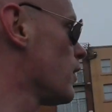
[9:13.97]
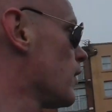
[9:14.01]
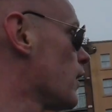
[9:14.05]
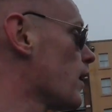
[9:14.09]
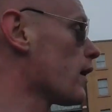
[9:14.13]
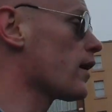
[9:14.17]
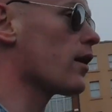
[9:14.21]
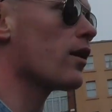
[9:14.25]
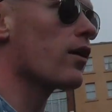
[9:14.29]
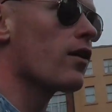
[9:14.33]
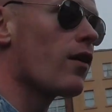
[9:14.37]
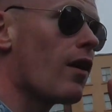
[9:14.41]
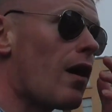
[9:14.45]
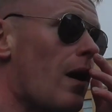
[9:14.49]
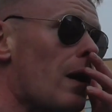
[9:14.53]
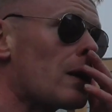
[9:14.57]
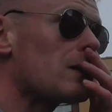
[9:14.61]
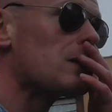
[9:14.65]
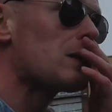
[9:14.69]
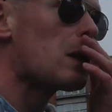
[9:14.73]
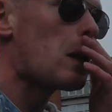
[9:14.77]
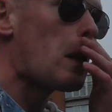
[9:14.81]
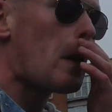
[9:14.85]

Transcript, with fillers: Can I get across?